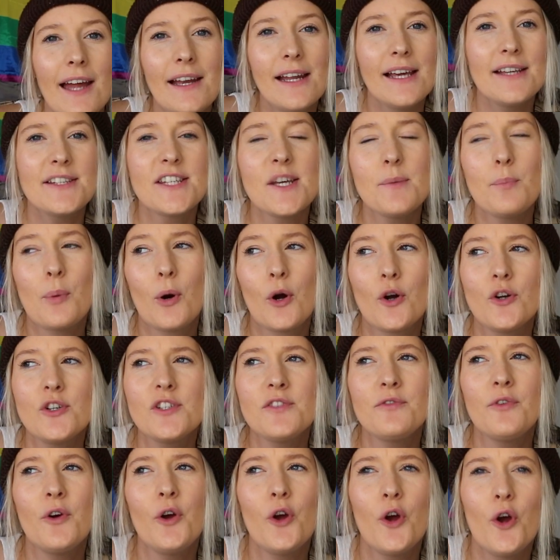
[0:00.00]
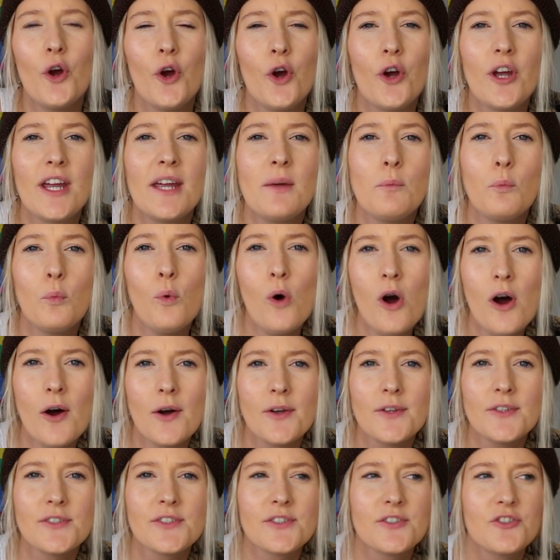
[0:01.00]
And I suppose for her it
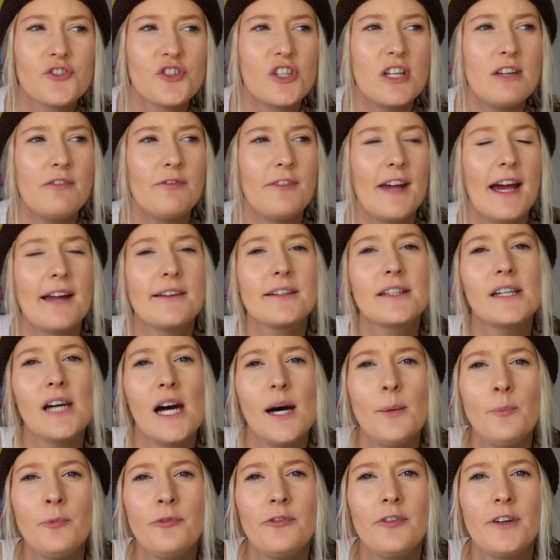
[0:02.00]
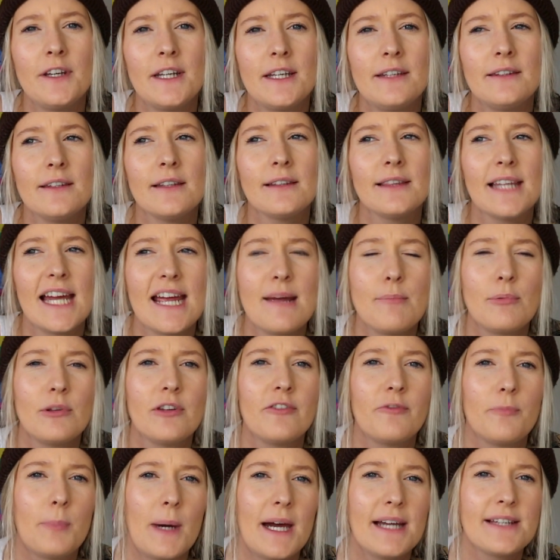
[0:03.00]
was. She found comfort in the label
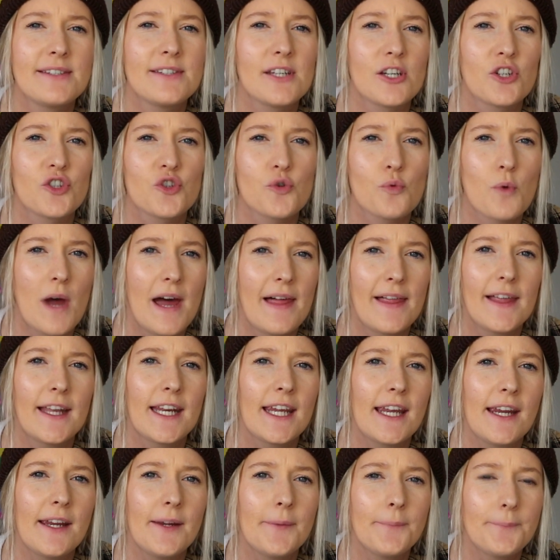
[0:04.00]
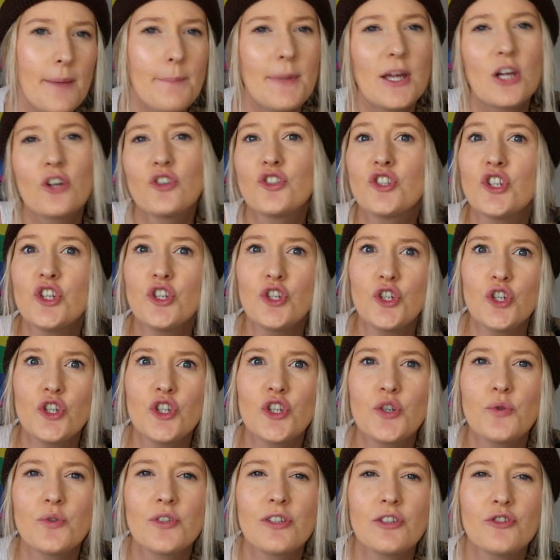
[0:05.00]
of bisexuality because she knew
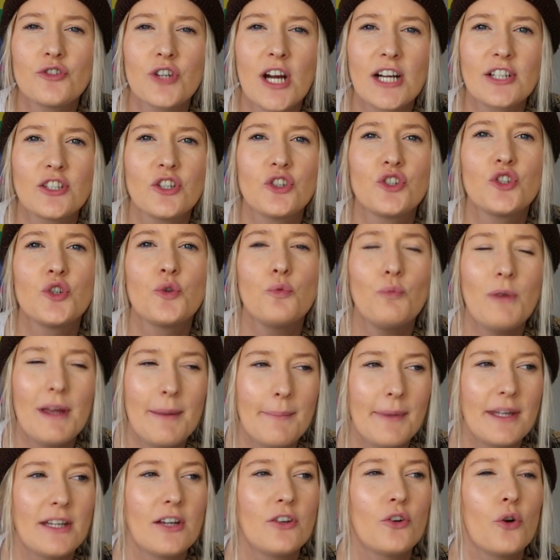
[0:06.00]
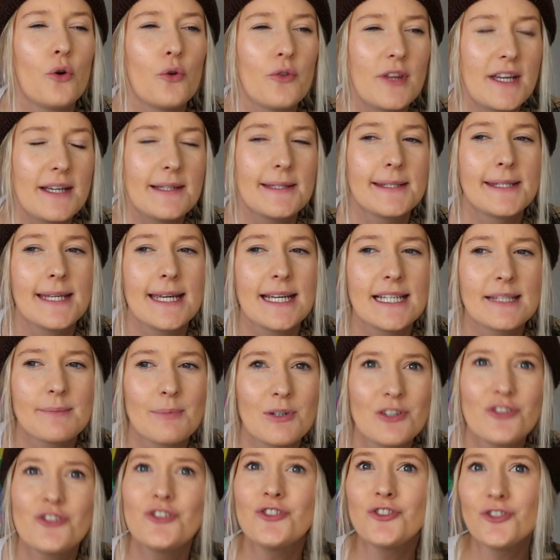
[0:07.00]
she was attracted to women and all these things,
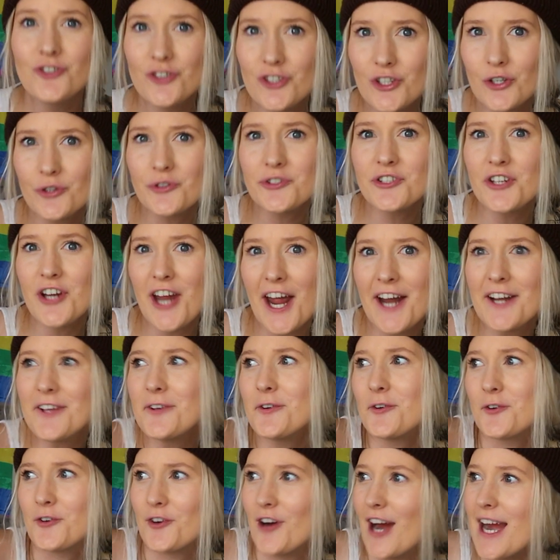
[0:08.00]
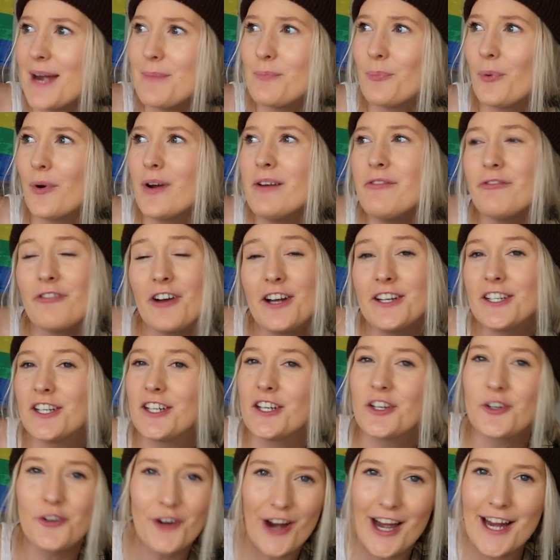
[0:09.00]
but she also had a great boyfriend
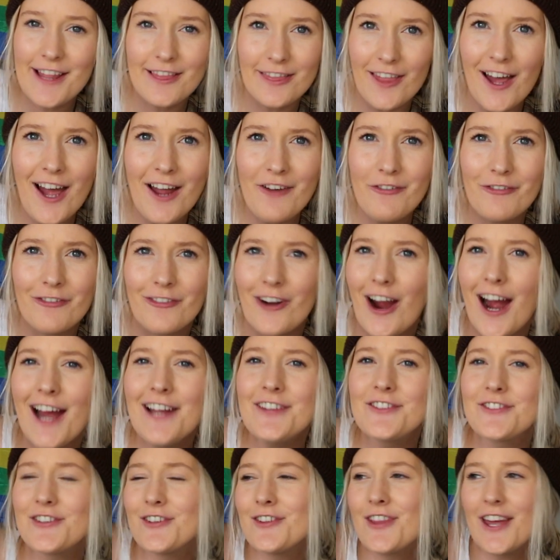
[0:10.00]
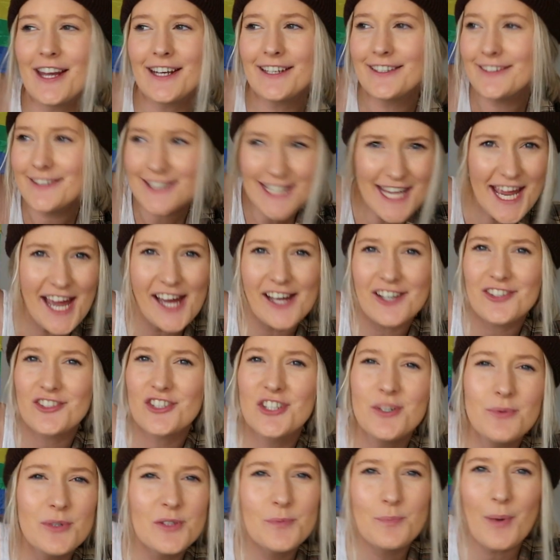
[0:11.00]
and a great life, right? So like, yeah,
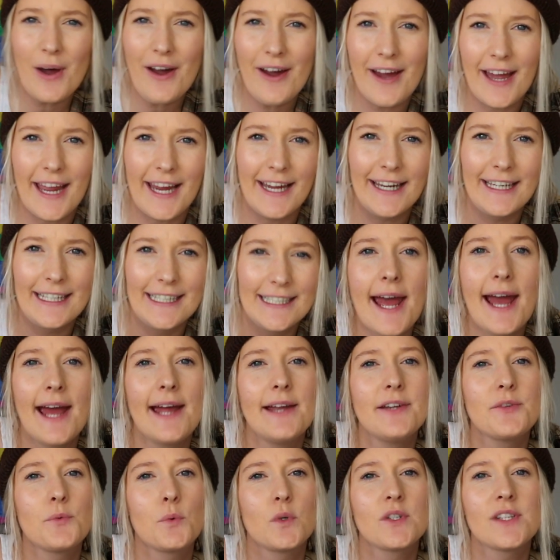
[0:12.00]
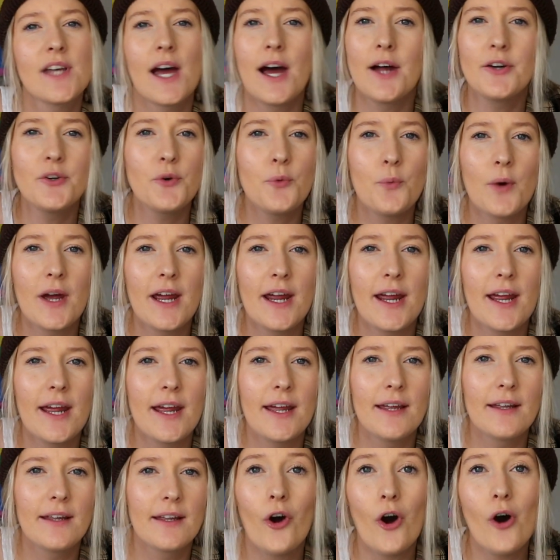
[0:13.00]
she was bi and was
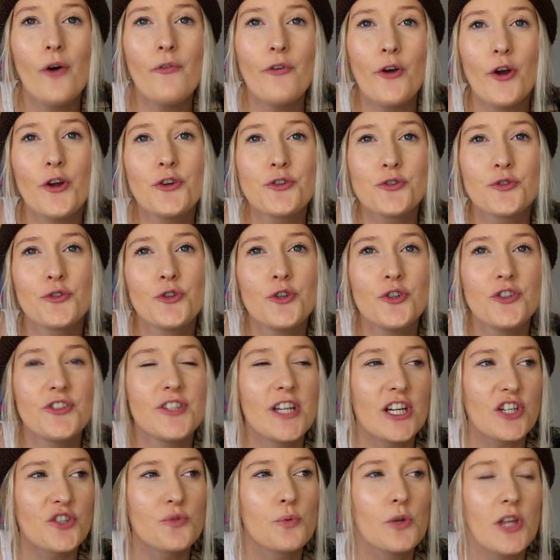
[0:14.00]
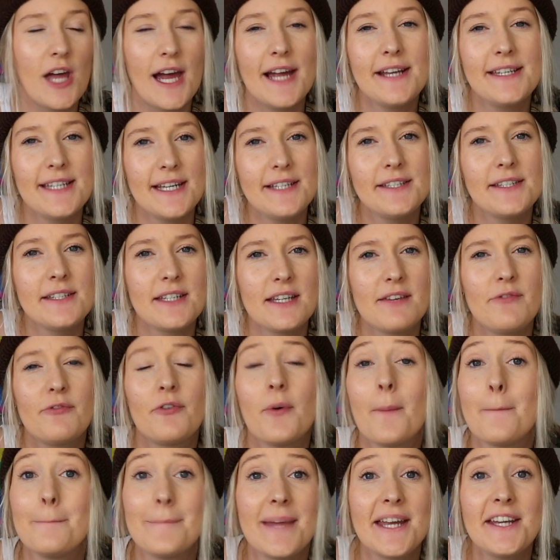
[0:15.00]
unaware of her true sexual identity
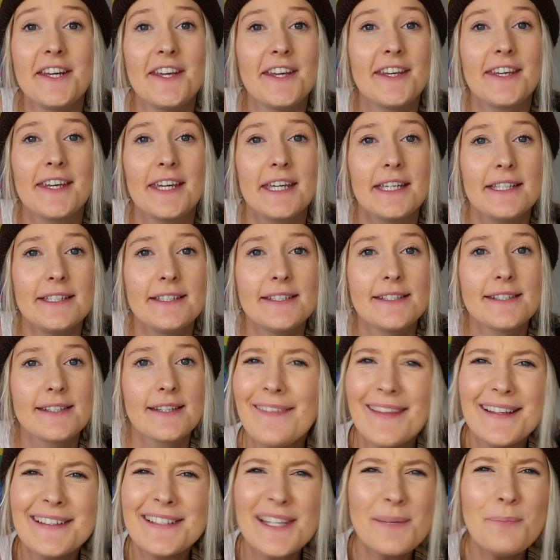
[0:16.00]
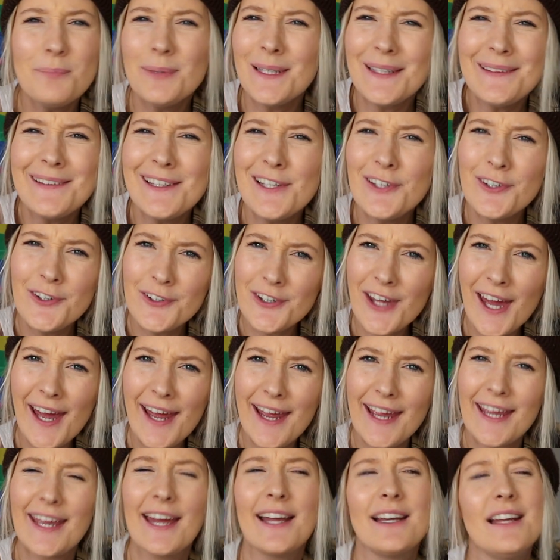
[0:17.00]
for many years, and that's completely
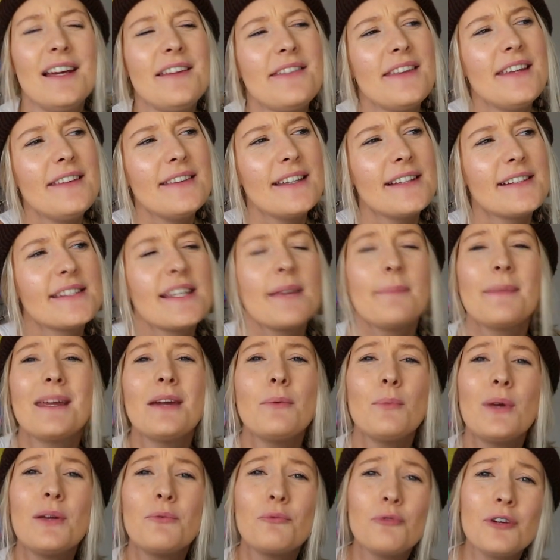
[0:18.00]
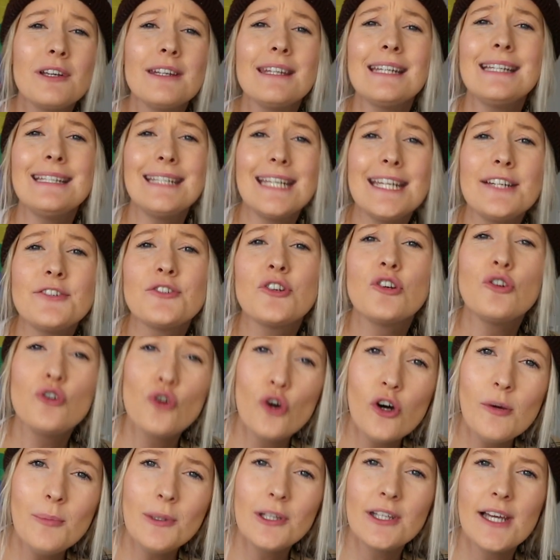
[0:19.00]
okay. And I think that's something we really need to
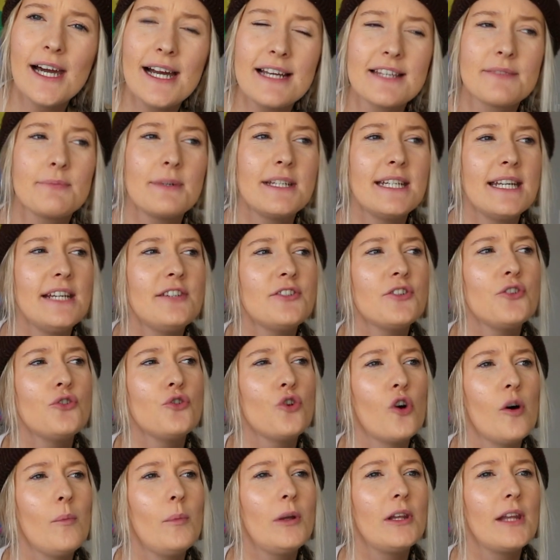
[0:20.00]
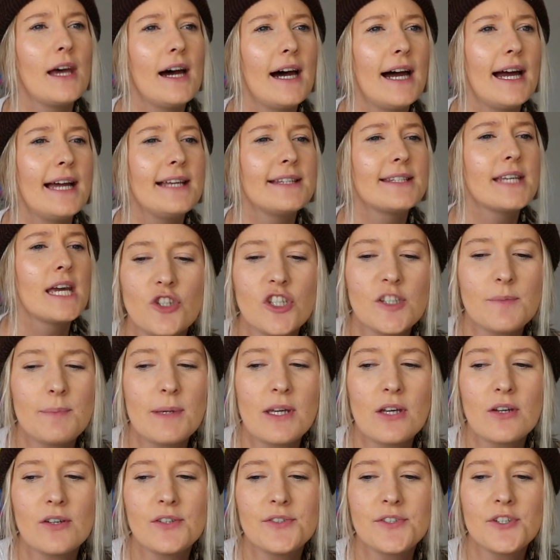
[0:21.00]
normalize. We need to normalize just
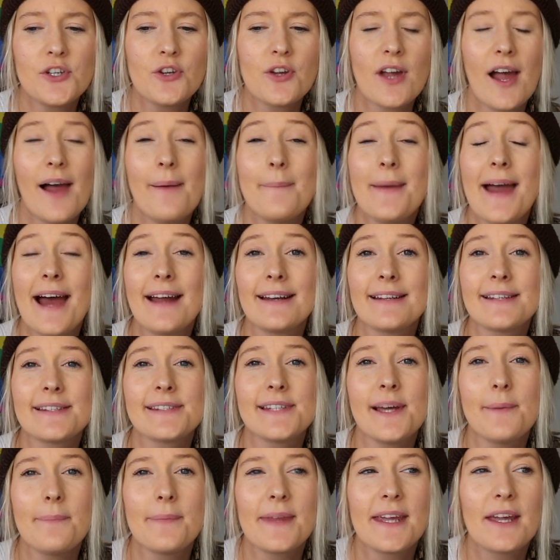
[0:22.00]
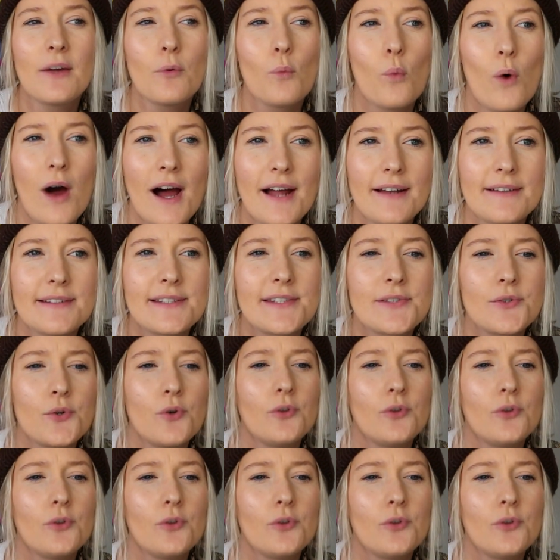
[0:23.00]
because you come out as something once